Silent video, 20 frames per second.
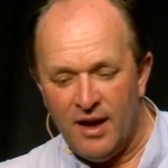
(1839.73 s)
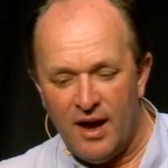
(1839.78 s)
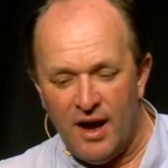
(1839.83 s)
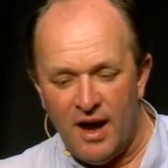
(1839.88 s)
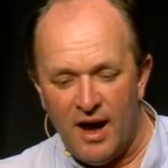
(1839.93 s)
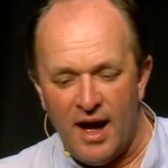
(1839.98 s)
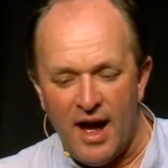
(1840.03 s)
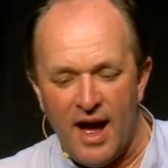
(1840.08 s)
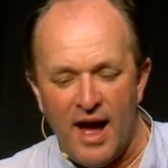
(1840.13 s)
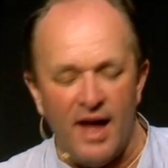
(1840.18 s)

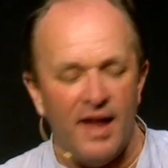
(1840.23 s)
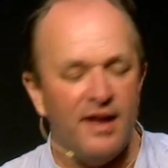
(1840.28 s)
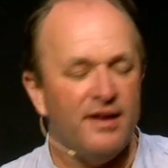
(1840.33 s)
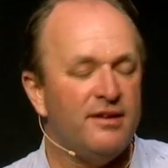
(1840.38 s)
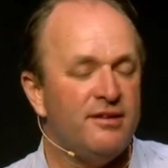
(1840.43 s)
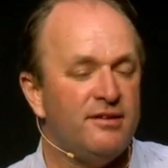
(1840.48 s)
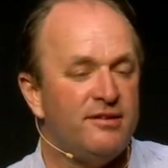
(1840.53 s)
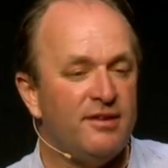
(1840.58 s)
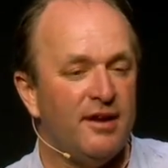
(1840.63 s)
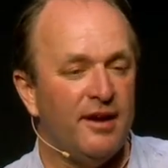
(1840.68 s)
Uh,
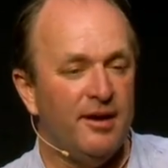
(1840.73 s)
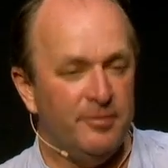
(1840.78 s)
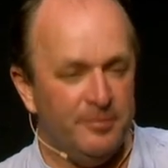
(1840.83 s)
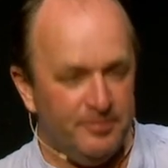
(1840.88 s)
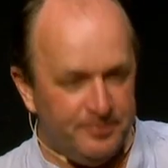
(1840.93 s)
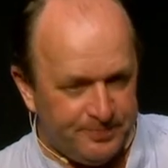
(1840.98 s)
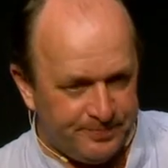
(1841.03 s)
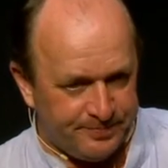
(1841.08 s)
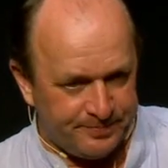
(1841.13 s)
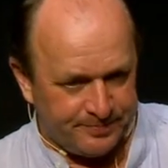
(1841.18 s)
and
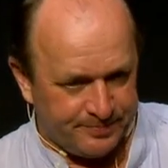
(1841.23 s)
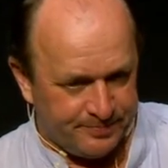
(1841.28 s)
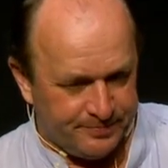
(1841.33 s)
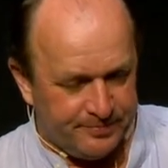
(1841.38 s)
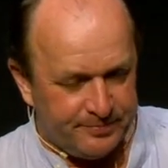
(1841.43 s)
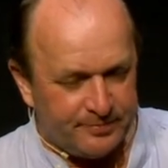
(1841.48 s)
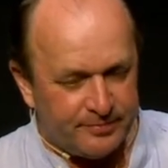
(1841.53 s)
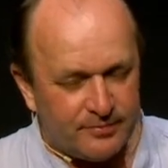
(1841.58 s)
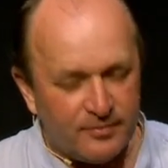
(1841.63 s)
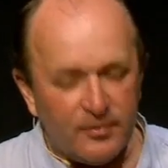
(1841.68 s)
um,
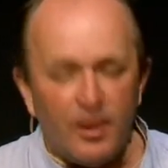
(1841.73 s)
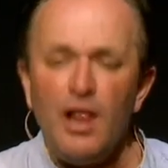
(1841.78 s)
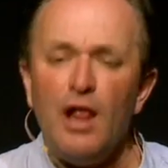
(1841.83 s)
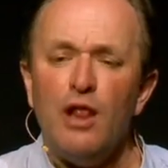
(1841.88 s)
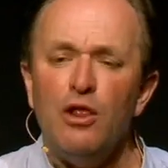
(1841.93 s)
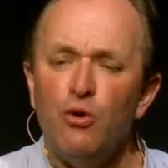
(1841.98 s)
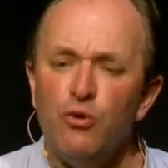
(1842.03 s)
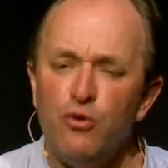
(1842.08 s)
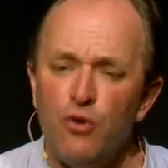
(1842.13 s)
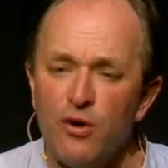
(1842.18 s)

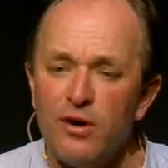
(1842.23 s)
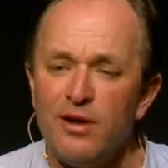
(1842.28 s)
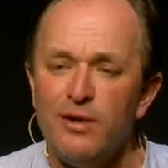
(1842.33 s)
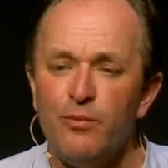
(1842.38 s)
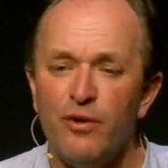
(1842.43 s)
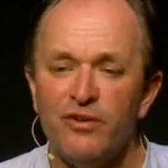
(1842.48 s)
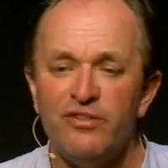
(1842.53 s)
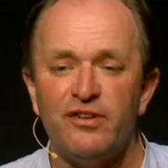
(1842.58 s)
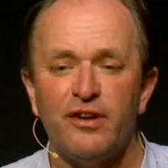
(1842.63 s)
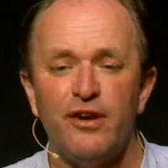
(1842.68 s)
Lord
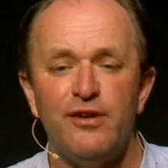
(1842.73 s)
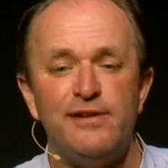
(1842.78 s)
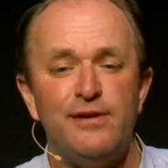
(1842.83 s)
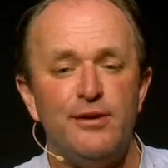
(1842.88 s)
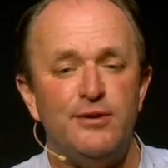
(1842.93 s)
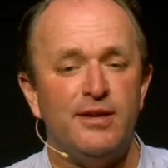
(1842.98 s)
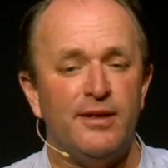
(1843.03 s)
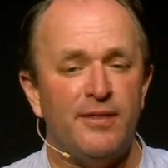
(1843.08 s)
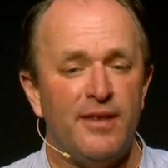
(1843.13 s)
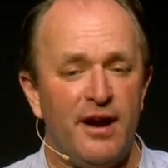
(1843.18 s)
Auckland wants to go
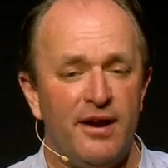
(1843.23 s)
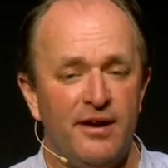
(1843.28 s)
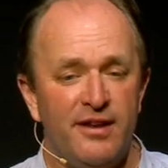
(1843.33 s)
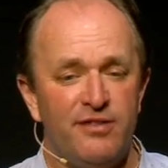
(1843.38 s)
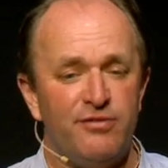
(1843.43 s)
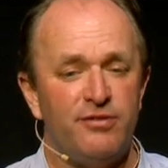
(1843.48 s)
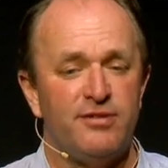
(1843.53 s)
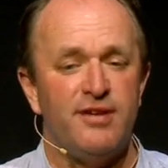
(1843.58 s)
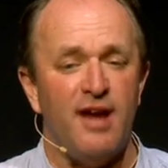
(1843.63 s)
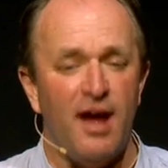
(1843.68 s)
shooting there in
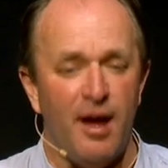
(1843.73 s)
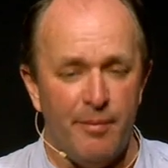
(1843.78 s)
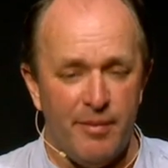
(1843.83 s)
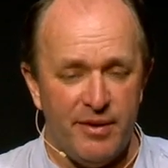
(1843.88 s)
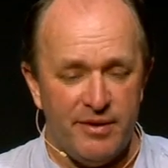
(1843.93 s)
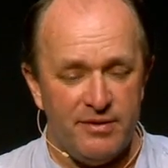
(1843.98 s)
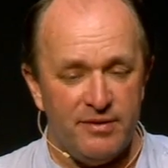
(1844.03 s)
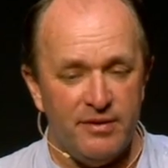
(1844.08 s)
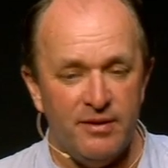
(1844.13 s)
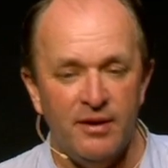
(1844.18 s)
his
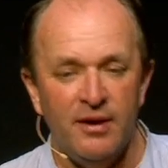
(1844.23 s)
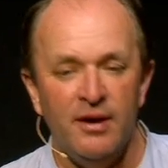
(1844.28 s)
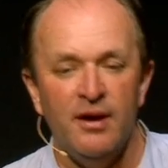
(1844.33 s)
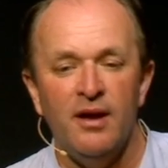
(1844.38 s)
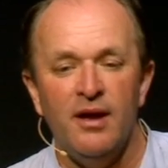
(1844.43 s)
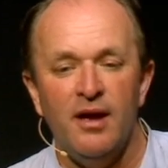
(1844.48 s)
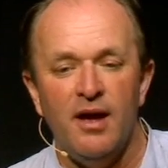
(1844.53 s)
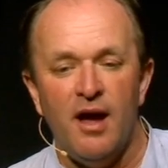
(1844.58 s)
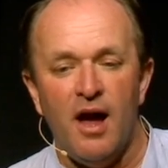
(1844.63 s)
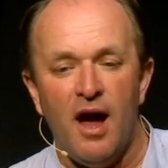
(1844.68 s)
retirement.
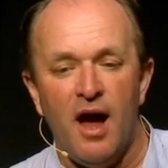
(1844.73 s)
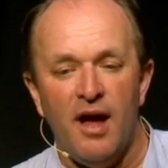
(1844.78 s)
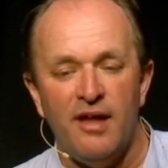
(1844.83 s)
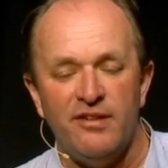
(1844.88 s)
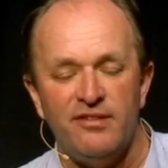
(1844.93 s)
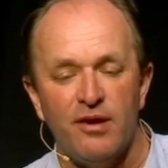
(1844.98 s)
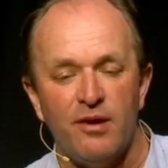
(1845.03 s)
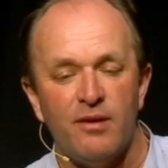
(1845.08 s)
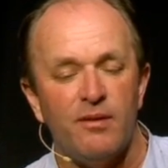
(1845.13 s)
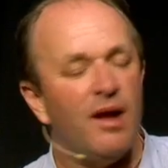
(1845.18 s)

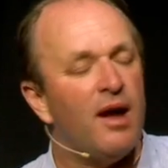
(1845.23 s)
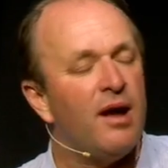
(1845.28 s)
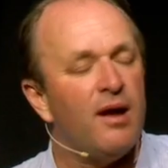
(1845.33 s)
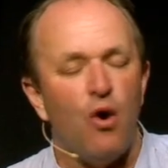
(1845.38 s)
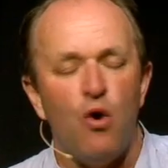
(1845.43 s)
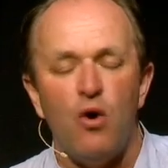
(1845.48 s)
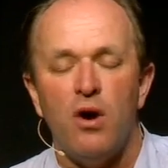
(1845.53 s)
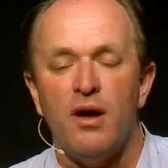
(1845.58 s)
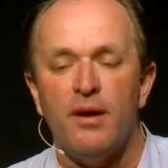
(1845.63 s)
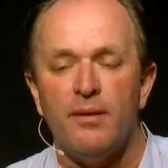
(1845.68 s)
Uh, so
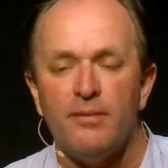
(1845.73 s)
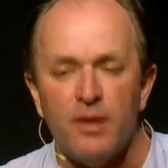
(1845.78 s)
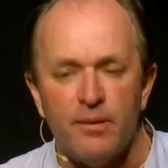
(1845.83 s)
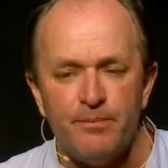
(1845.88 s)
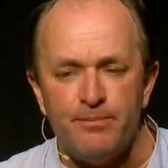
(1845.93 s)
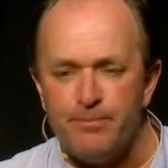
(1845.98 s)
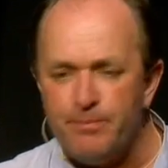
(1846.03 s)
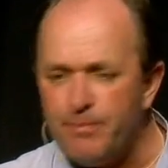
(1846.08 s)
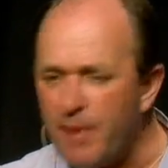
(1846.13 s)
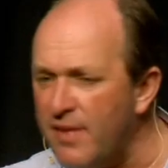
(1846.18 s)
oh,
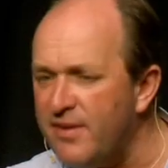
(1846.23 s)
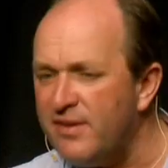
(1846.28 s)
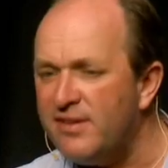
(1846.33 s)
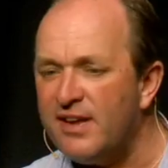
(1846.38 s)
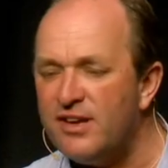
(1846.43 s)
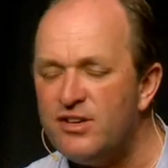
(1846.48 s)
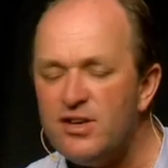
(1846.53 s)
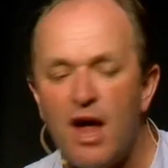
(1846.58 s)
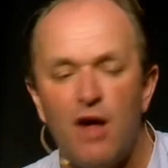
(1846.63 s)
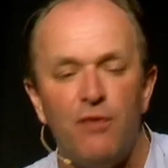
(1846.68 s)
by this
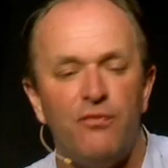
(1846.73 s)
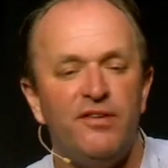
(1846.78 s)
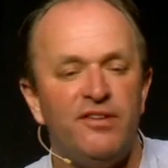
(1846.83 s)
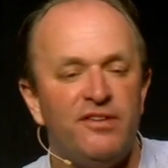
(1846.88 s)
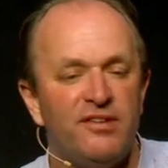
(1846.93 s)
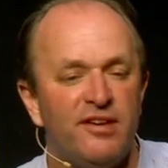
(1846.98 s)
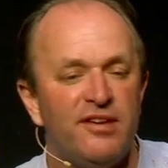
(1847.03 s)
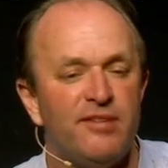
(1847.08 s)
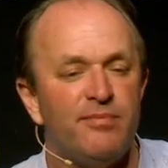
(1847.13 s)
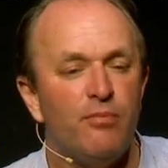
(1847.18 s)
stage,
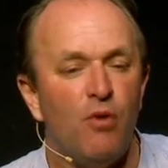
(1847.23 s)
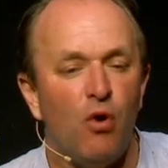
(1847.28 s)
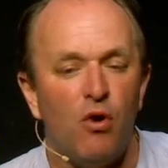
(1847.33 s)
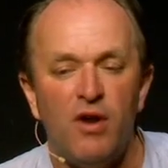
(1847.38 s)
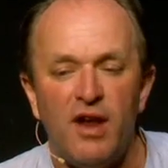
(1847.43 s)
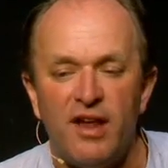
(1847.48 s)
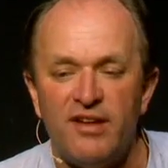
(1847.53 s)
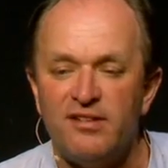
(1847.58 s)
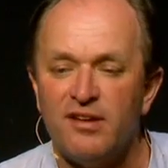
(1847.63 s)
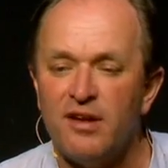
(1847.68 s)
Elphinstone is
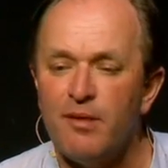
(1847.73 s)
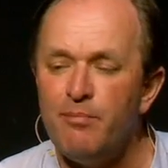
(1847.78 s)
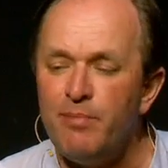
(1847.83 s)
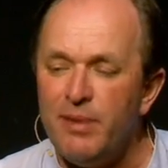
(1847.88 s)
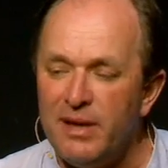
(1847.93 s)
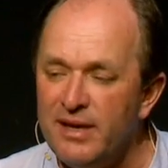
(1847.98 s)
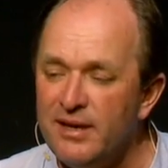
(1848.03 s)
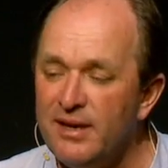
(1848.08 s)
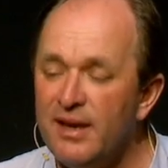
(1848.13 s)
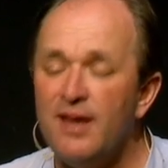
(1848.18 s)
more or less a
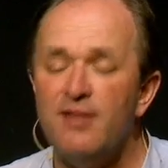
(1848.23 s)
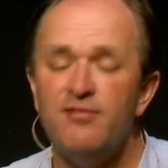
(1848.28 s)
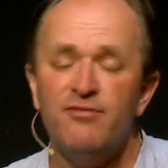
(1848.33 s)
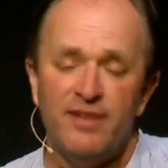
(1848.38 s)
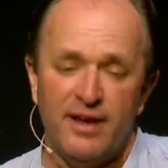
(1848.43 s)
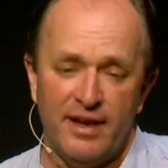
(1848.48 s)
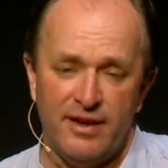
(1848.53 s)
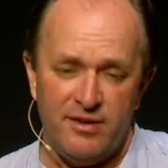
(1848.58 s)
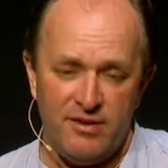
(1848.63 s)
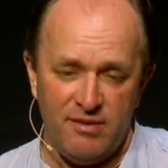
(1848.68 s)
complete
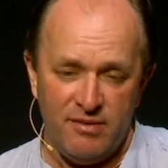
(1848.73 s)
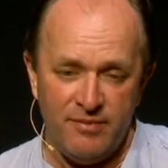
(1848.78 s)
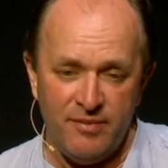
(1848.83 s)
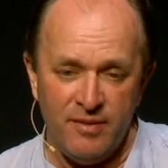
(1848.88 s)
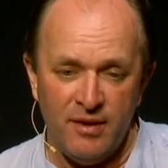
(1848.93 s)
invalid.